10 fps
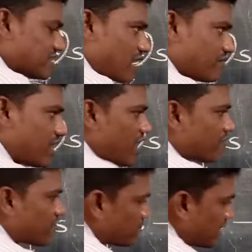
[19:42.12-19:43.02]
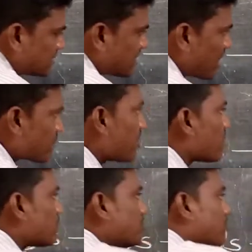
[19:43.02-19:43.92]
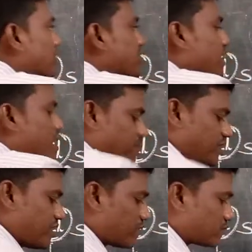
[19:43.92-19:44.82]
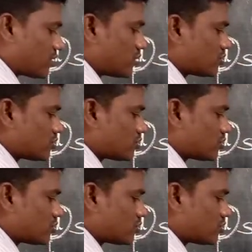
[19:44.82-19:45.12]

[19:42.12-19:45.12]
travel from denser medium to rarer medium,